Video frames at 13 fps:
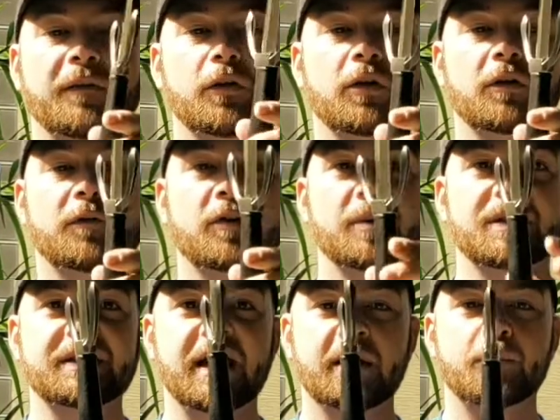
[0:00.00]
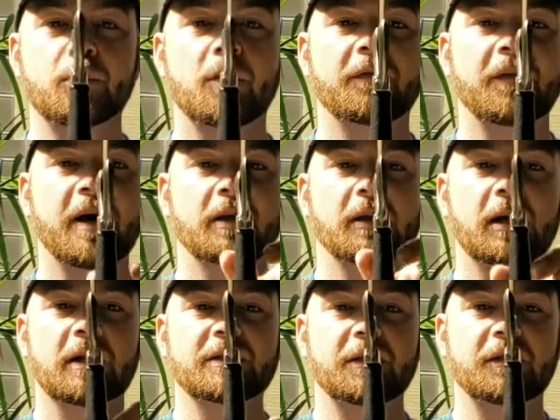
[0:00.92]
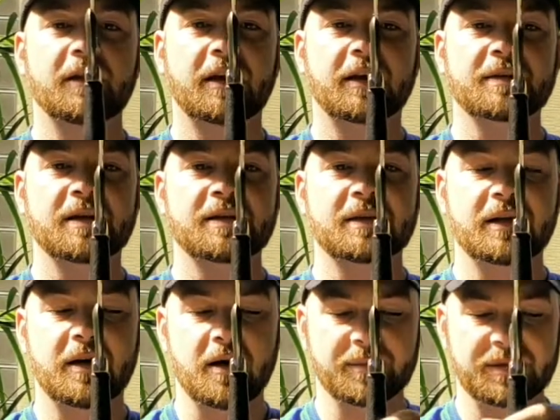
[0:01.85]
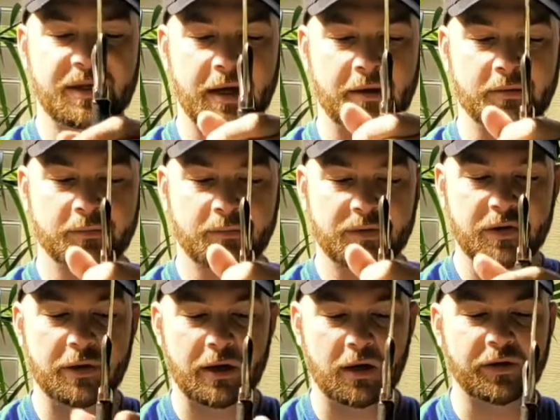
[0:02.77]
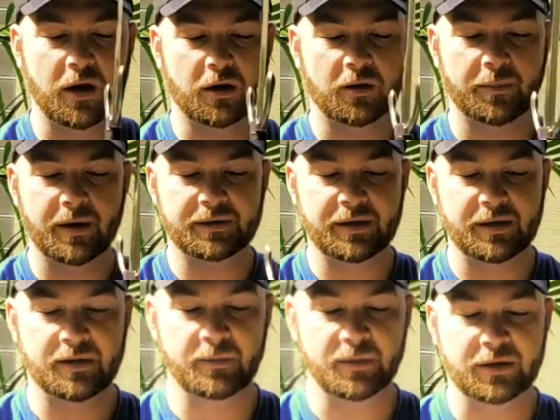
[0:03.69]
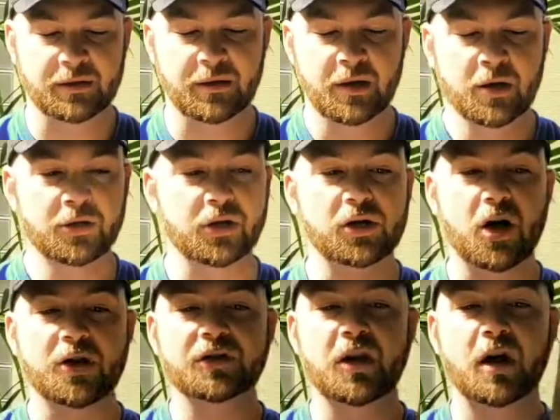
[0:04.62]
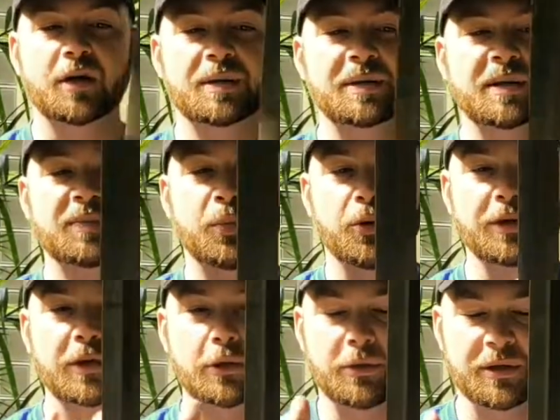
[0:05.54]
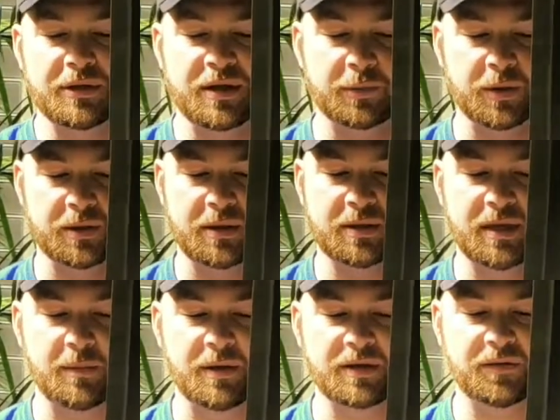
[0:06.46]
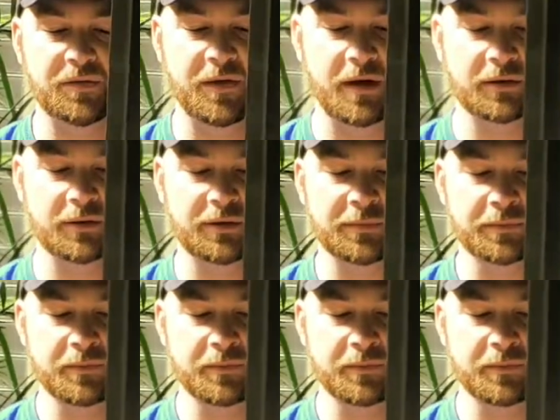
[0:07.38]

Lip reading: look from a side profile, it also thickens as it comes down. So, and I'll talk about that in a minute. The crossguard is 6.2 inches, which is same as the factory.